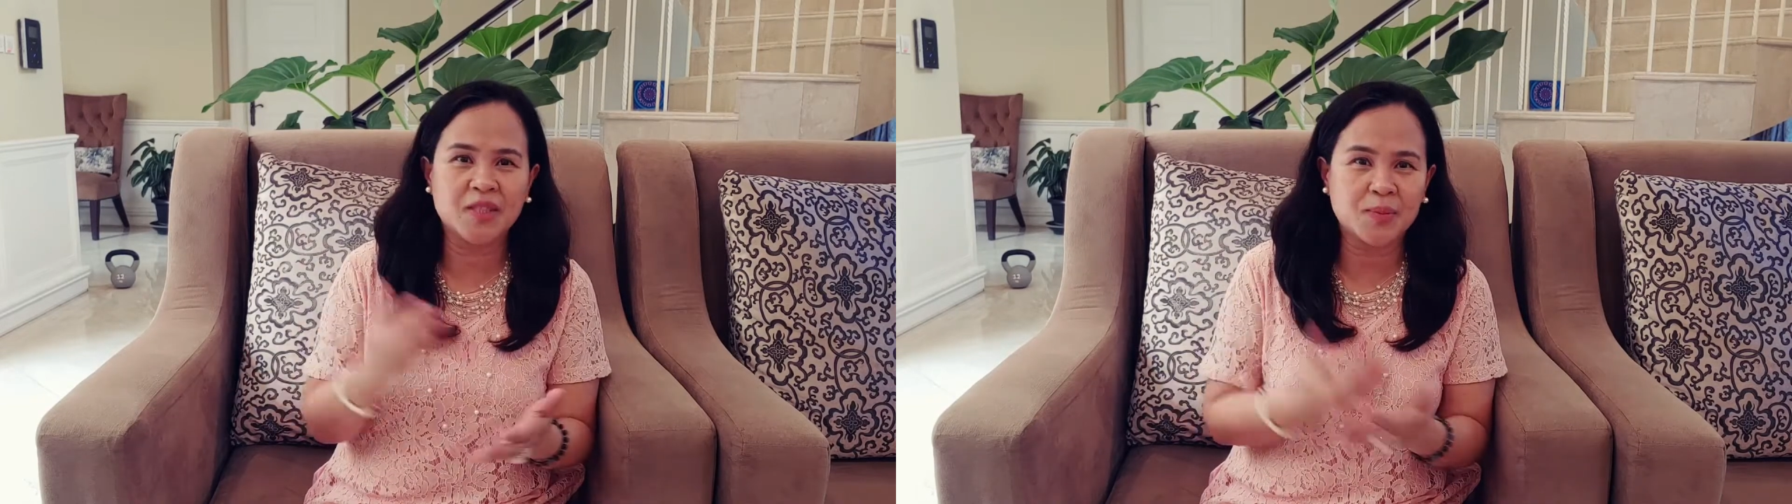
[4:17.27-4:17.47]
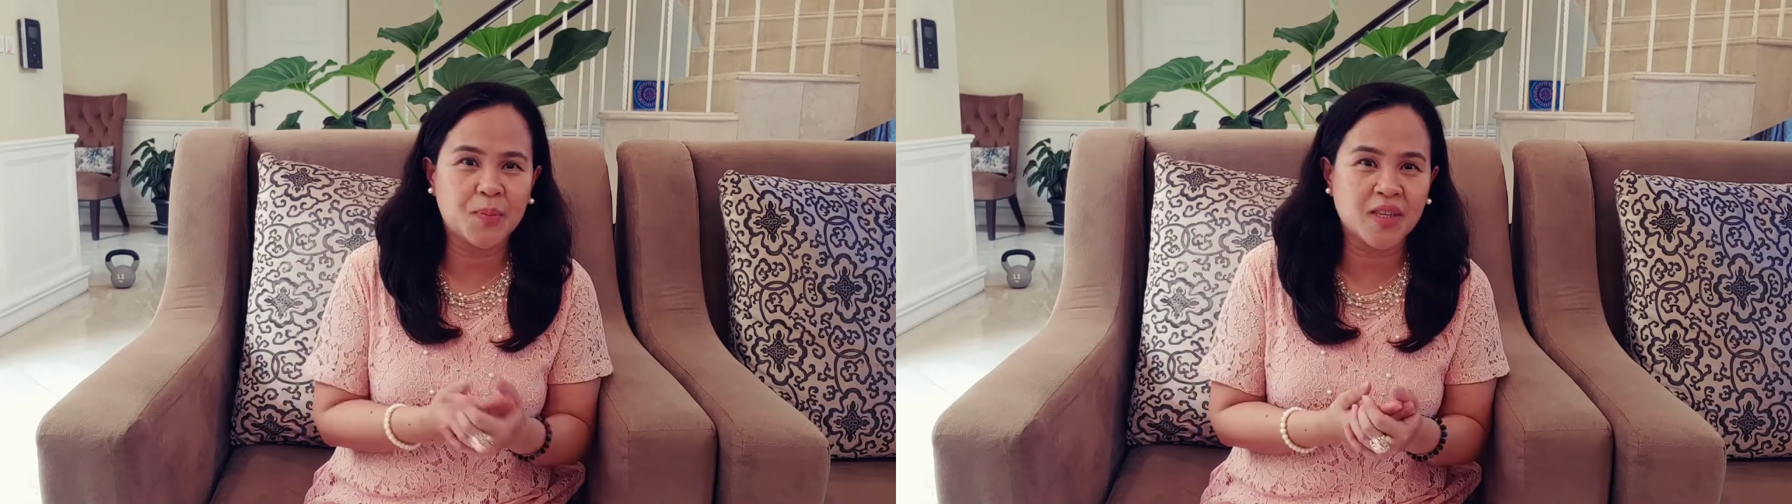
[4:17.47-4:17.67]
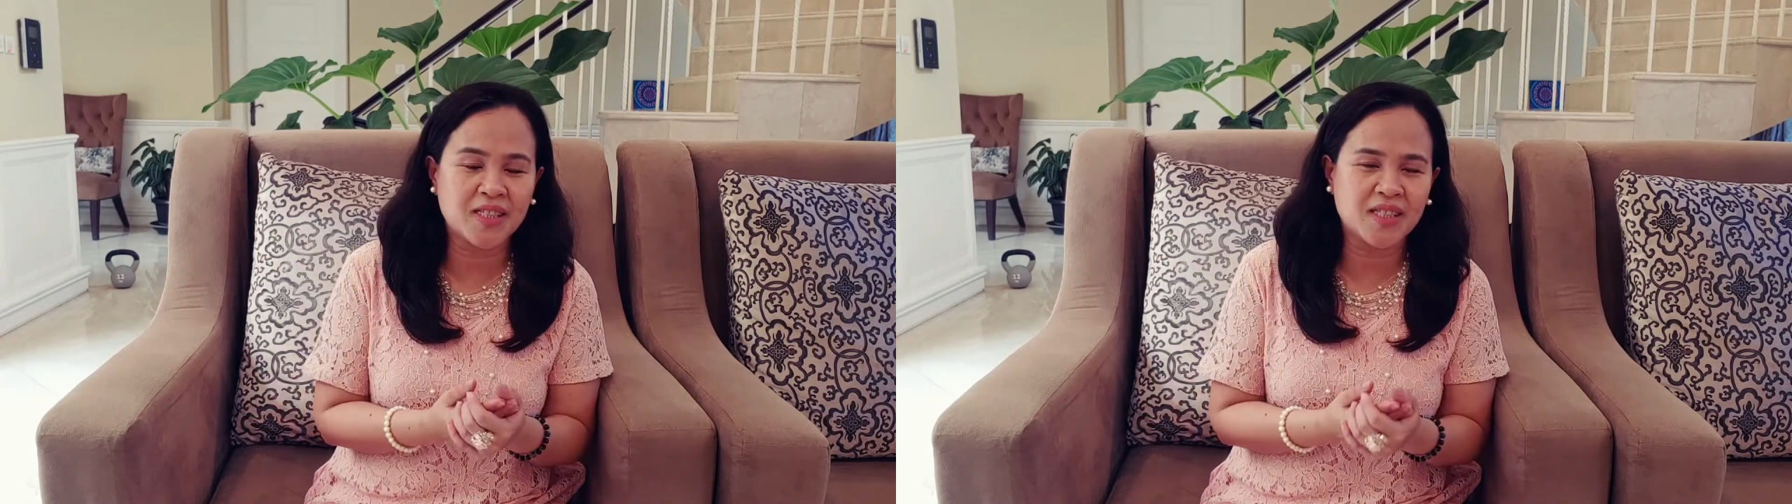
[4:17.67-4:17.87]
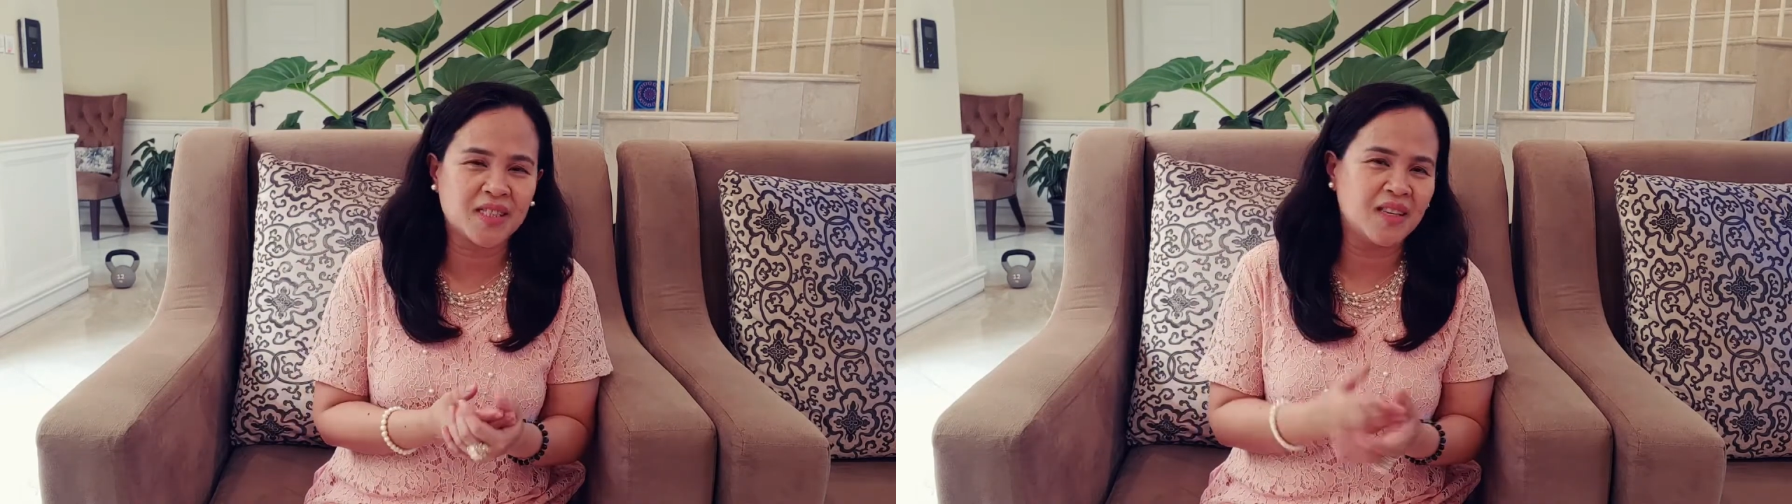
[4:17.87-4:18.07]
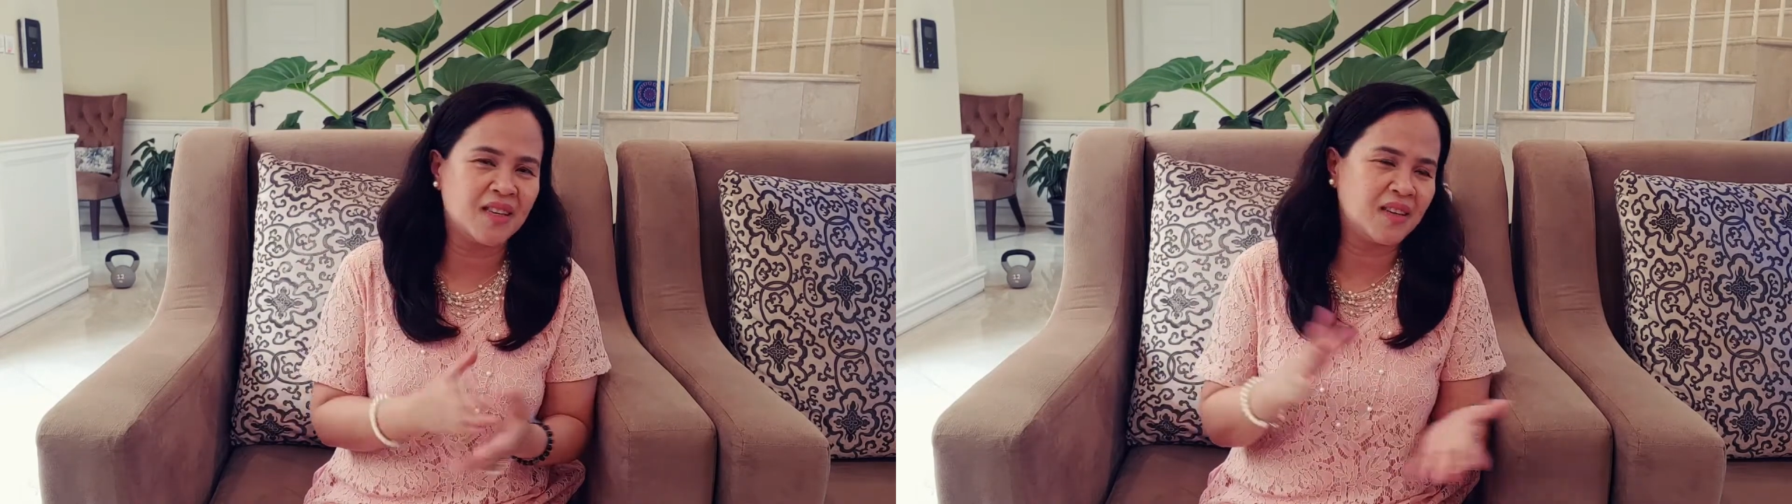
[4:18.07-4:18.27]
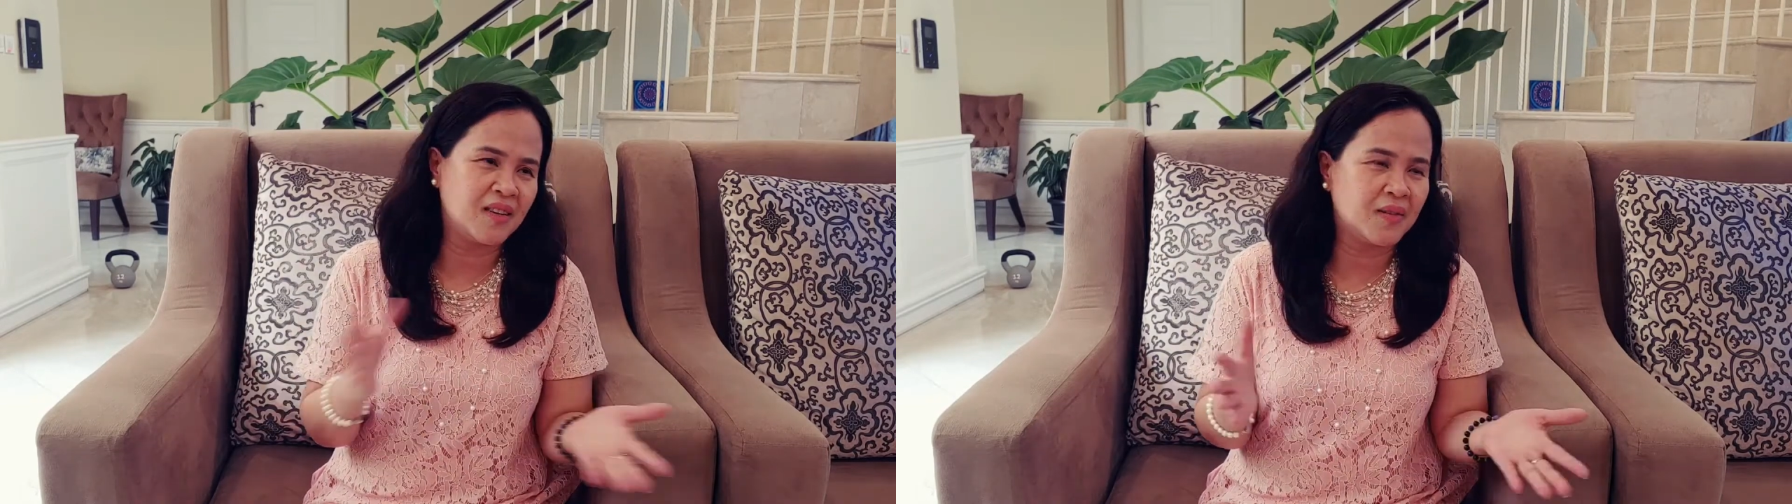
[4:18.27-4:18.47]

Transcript: processing,